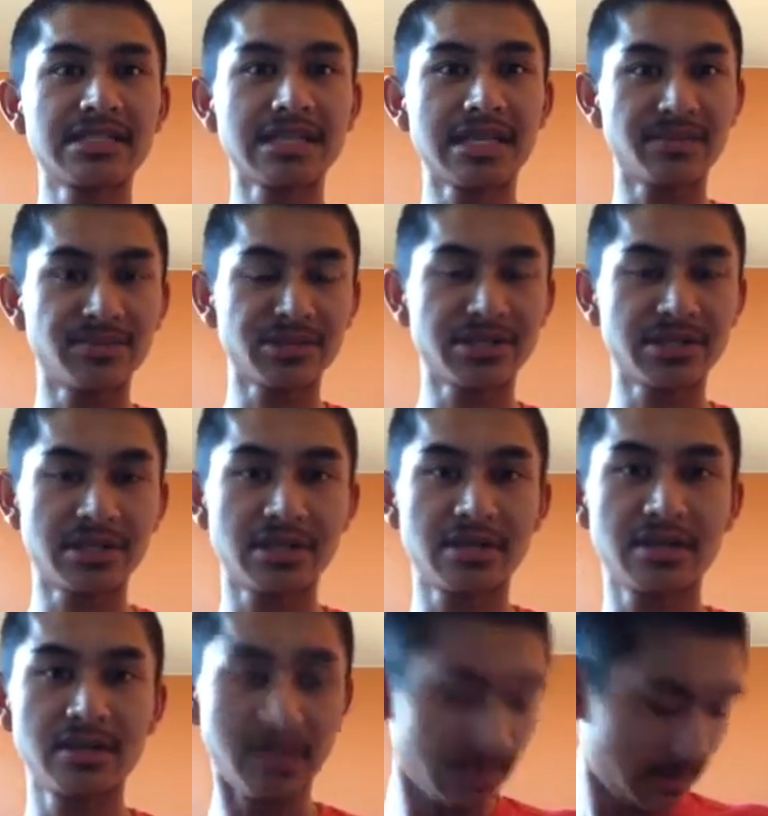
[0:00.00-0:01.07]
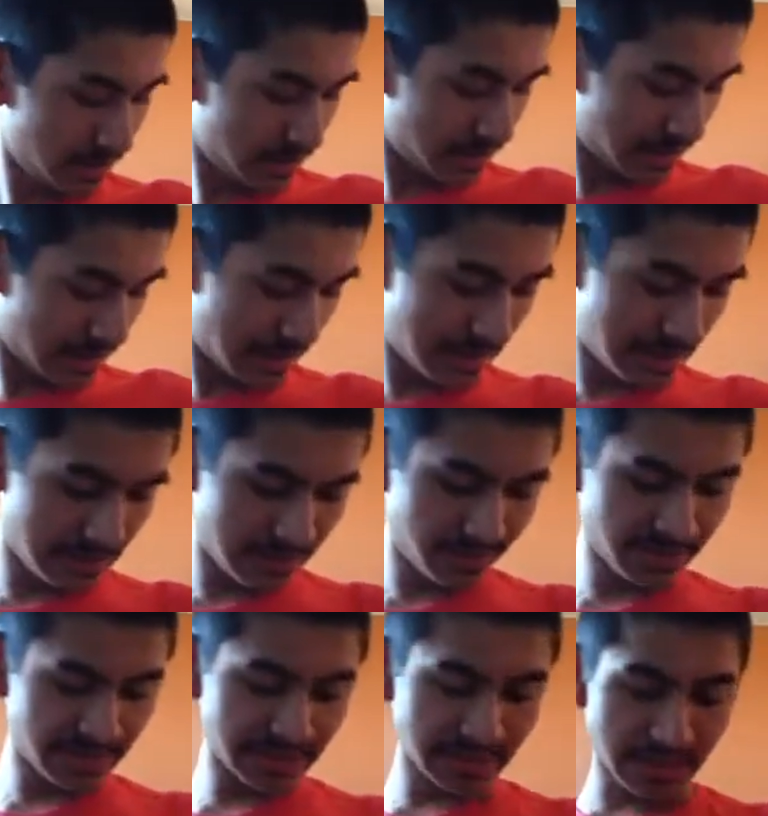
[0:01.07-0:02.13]
type shirt.
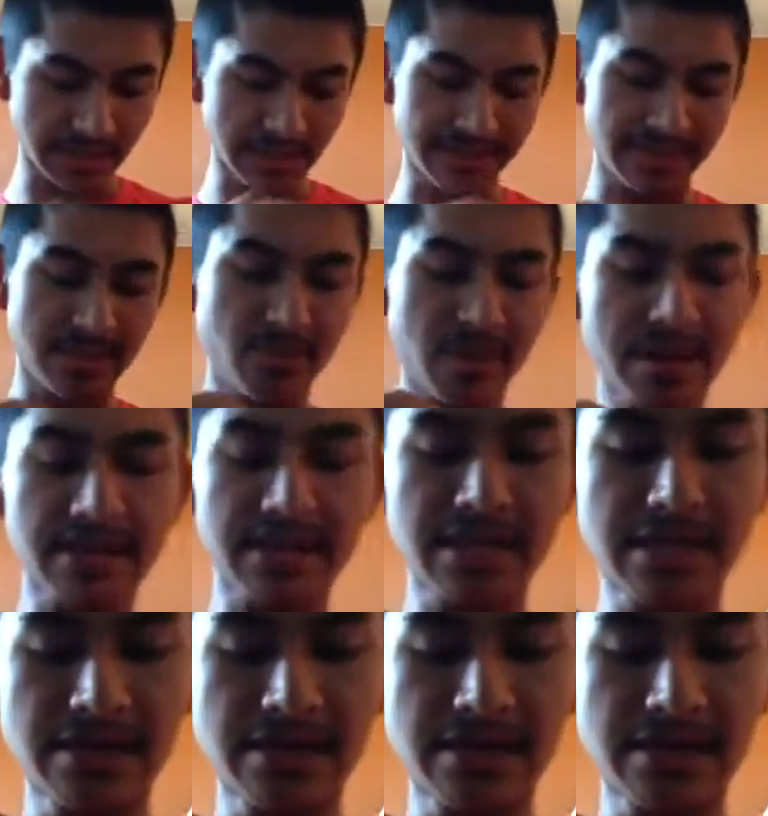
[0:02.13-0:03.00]
It's got like the pocket